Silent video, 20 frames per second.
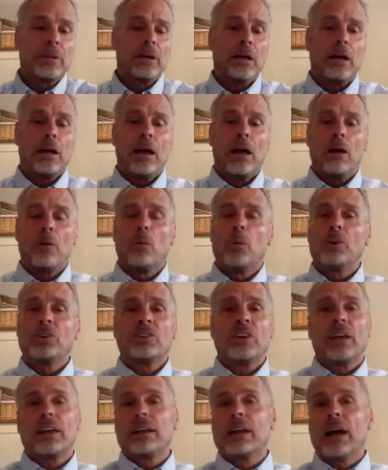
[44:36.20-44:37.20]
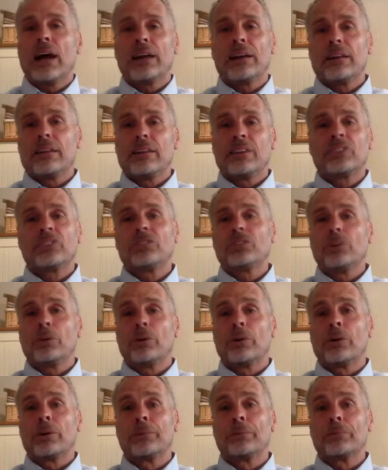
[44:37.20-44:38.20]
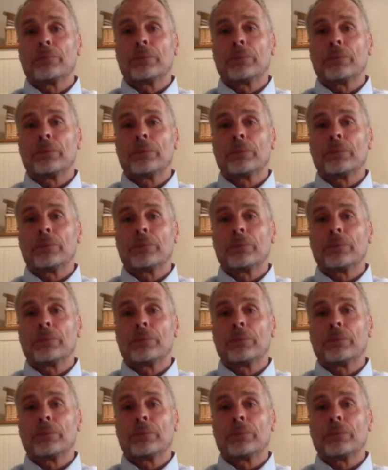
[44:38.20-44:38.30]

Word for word: I, I wish I'd gotten to this sooner.